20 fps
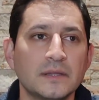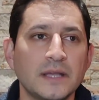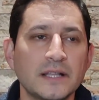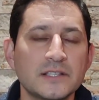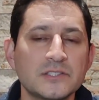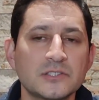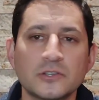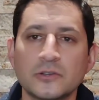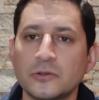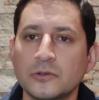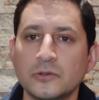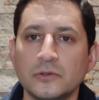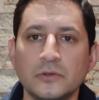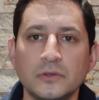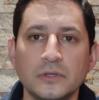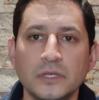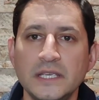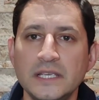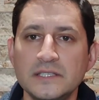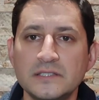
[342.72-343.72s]
That's
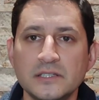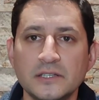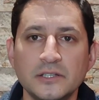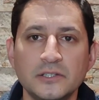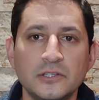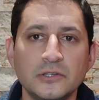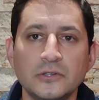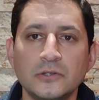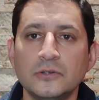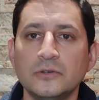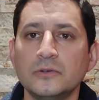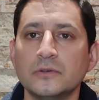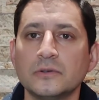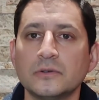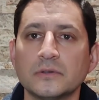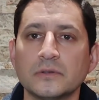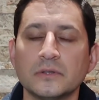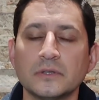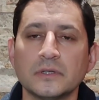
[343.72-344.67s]
easy to do,